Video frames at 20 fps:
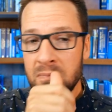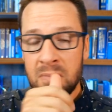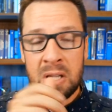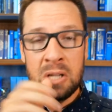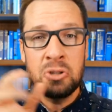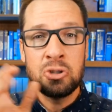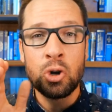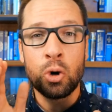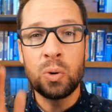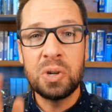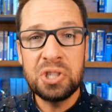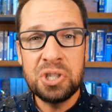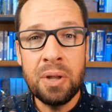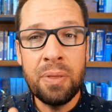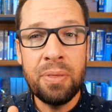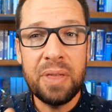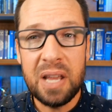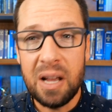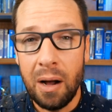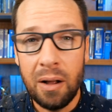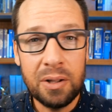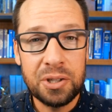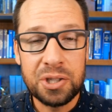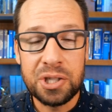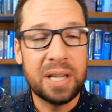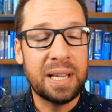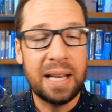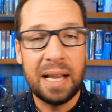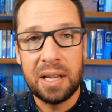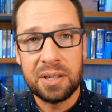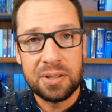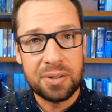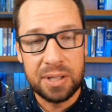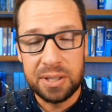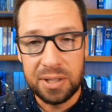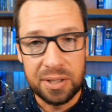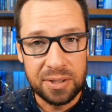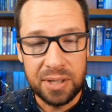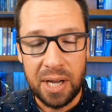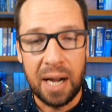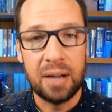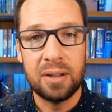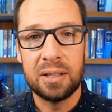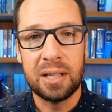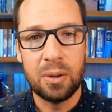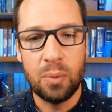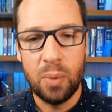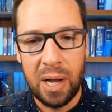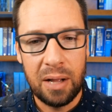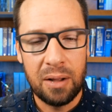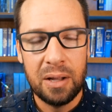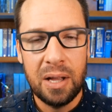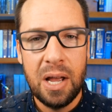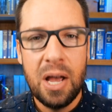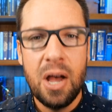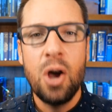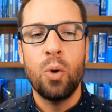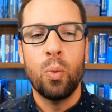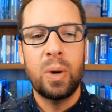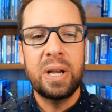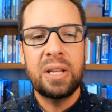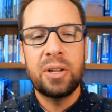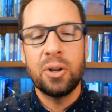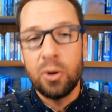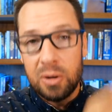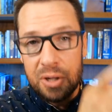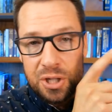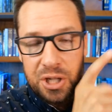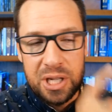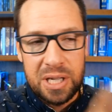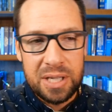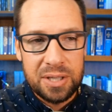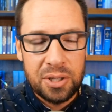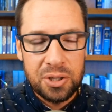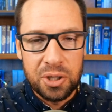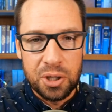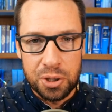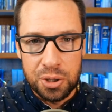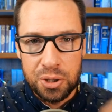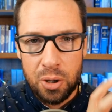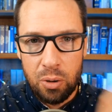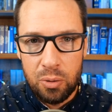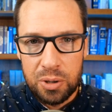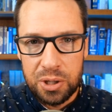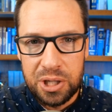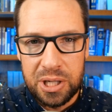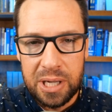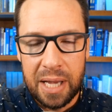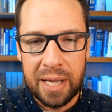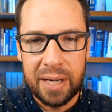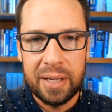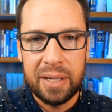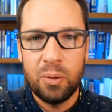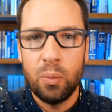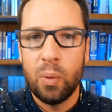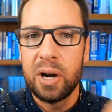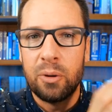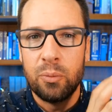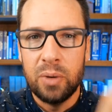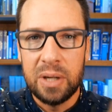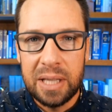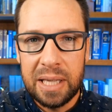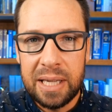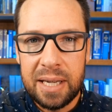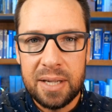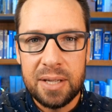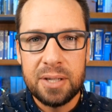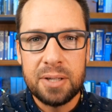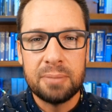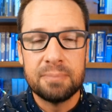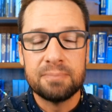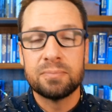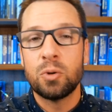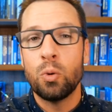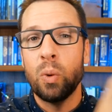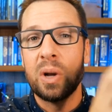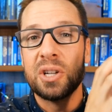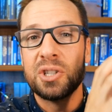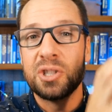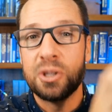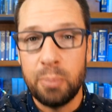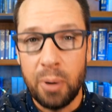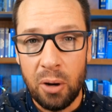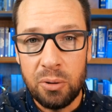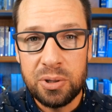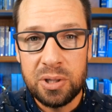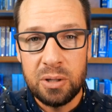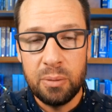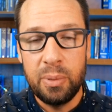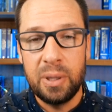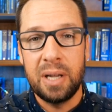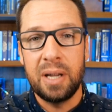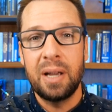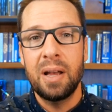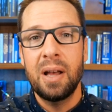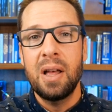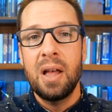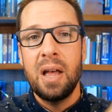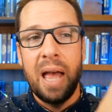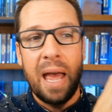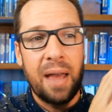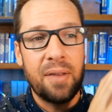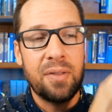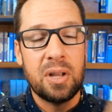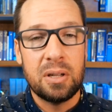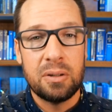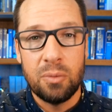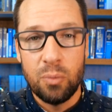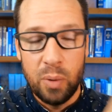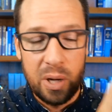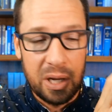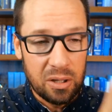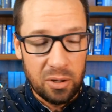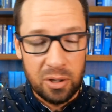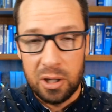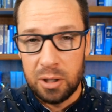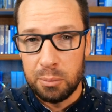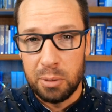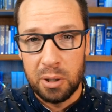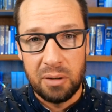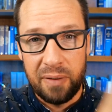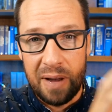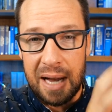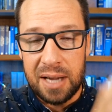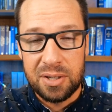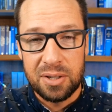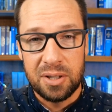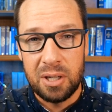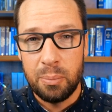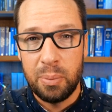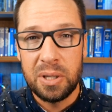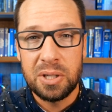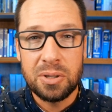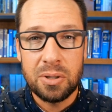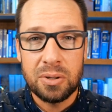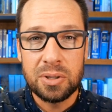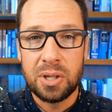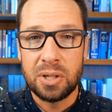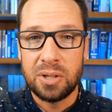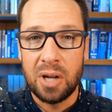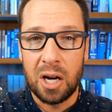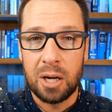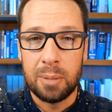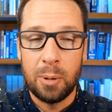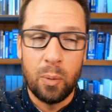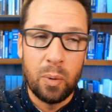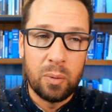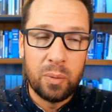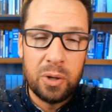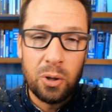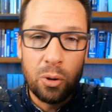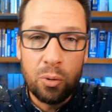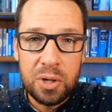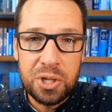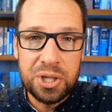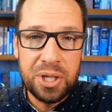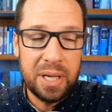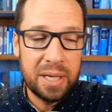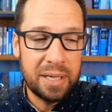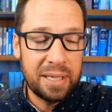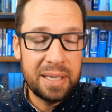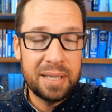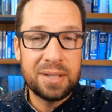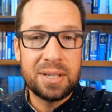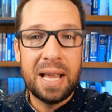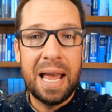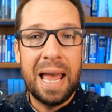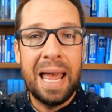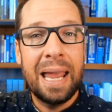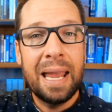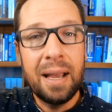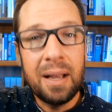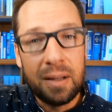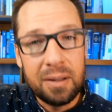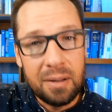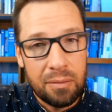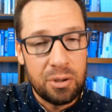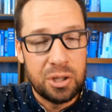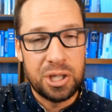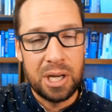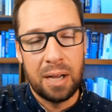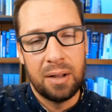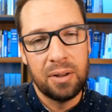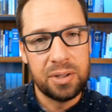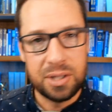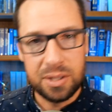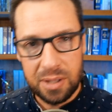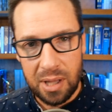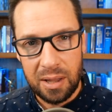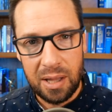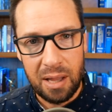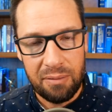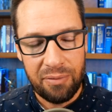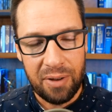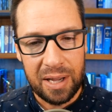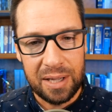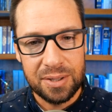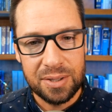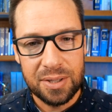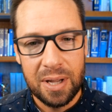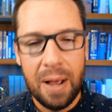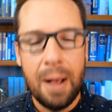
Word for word: So Christian theology can answer this entirely well. We need to go to Jesus to show Christianity, what it really is, what it's supposed to be, and then we can look at the book of Acts and the epistles to talk about what real Christianity is and the challenges that they face.